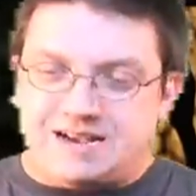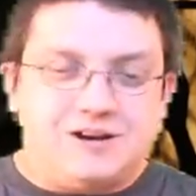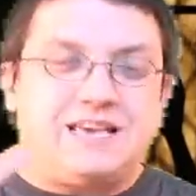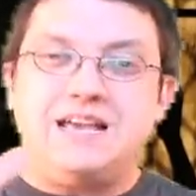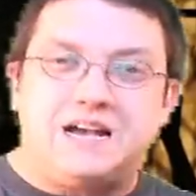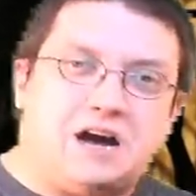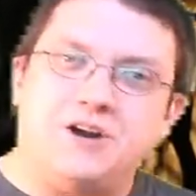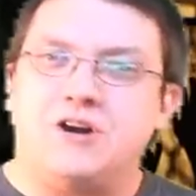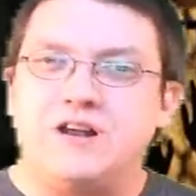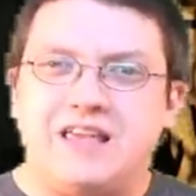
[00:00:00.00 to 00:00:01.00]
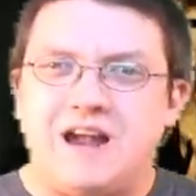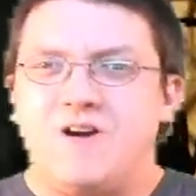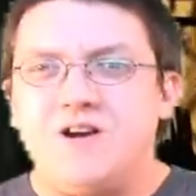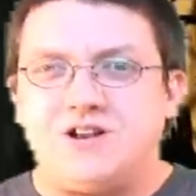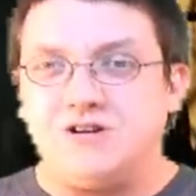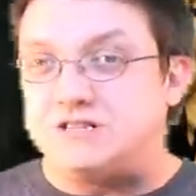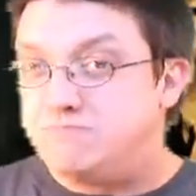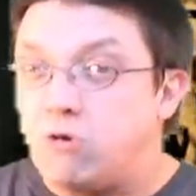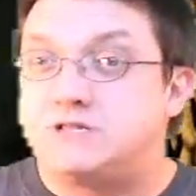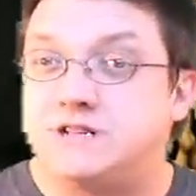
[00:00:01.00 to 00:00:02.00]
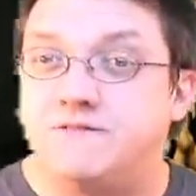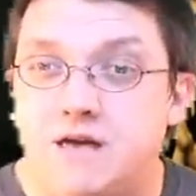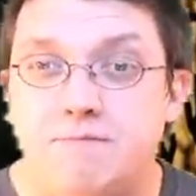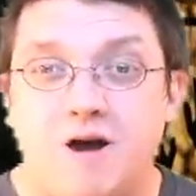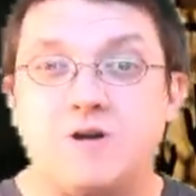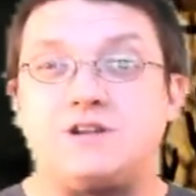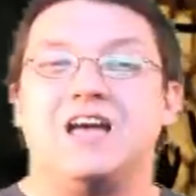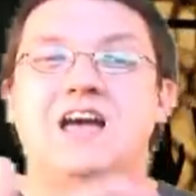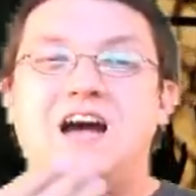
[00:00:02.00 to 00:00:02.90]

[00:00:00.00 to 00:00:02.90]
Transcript: cookie-cutter characters. Most of them aren't.